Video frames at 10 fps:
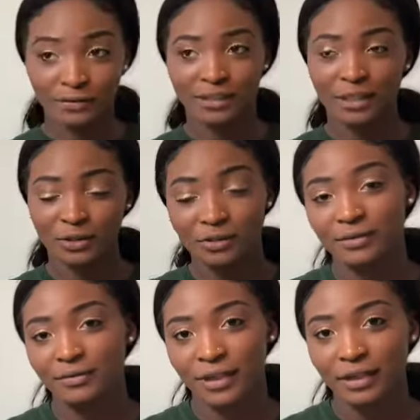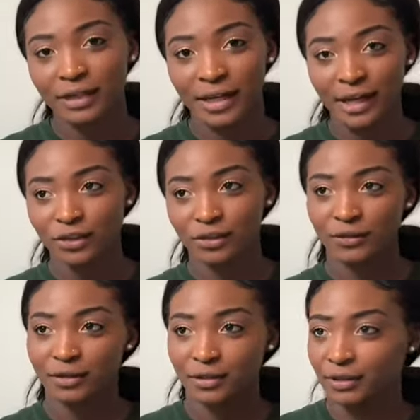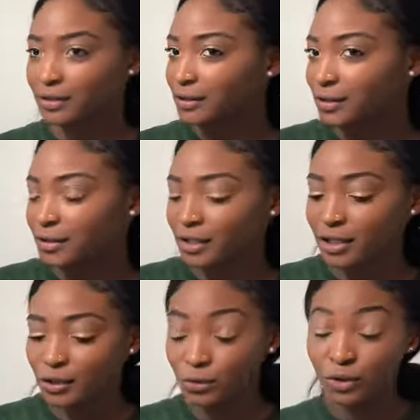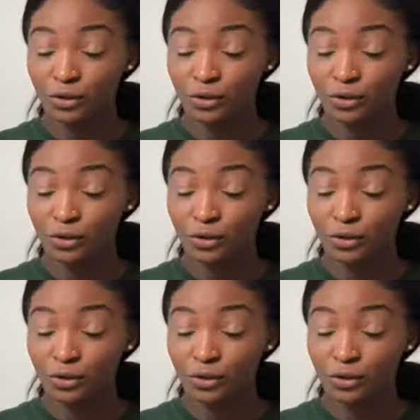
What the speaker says: us are doing a very natural look. We